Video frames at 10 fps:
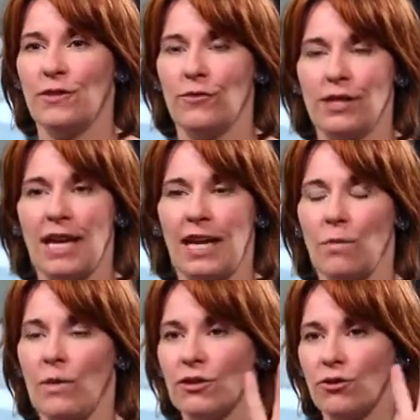If you're taking
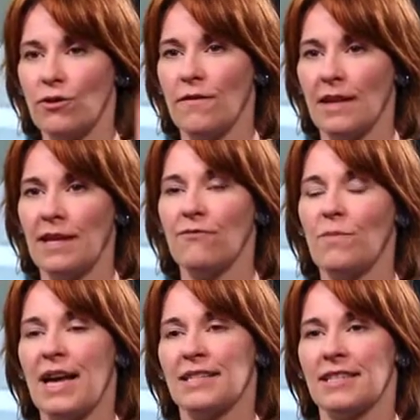a picture of a gift
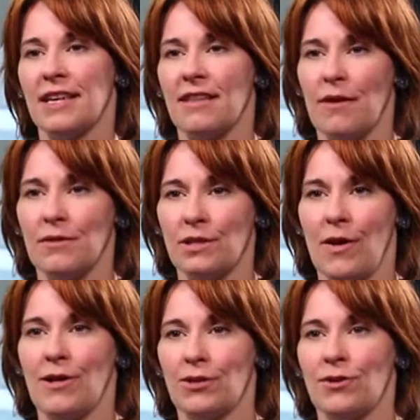basket that was
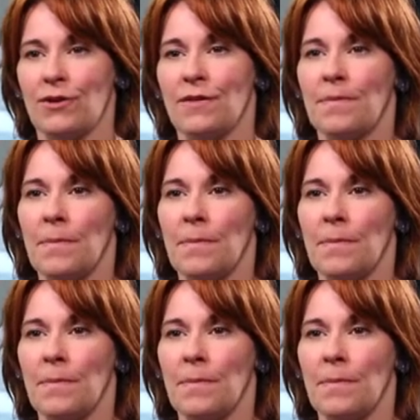sponsored,